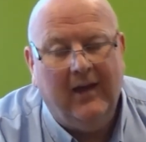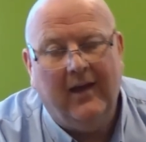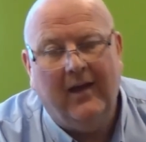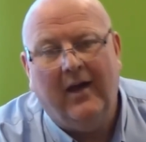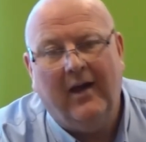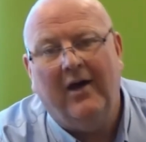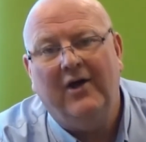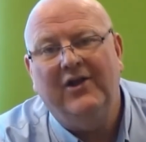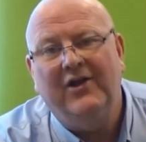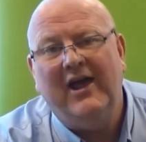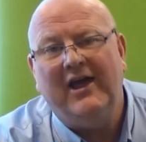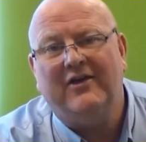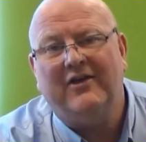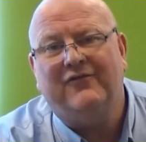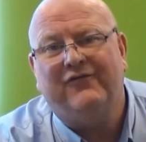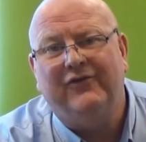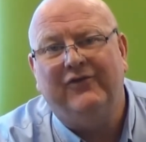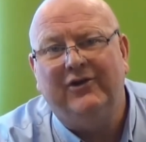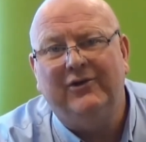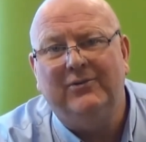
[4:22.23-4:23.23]
Our
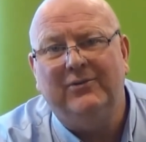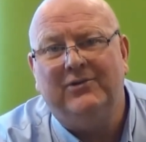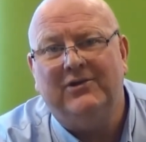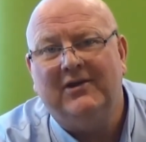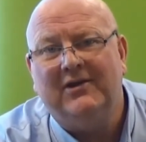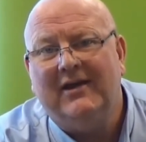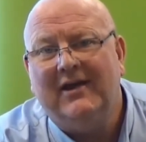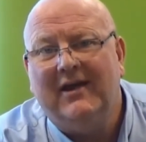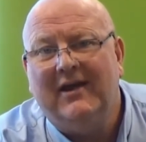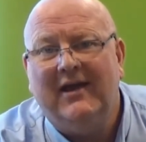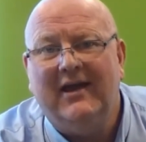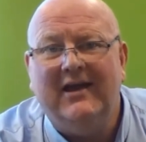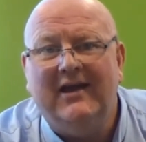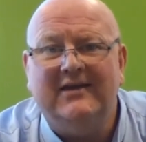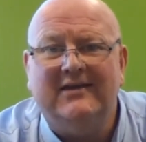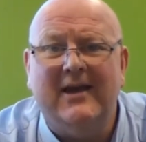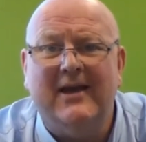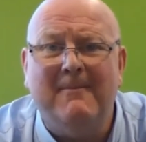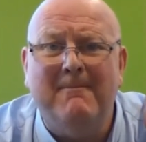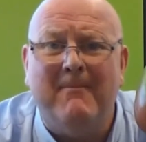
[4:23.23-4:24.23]
next fruit
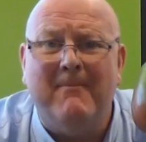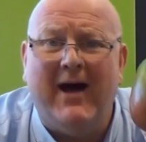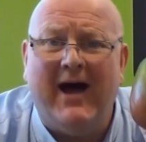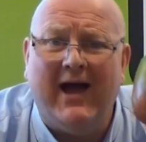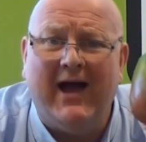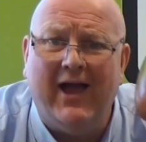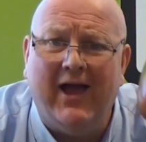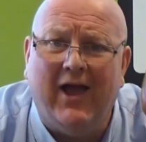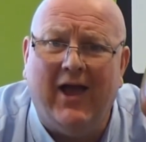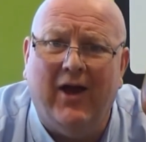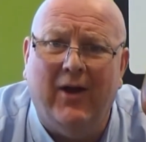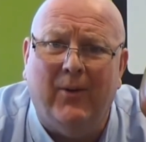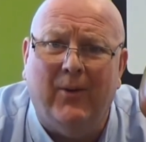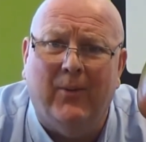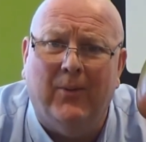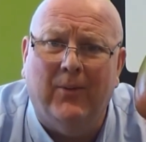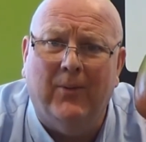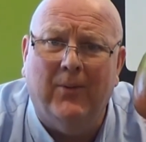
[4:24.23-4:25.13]
is a mango.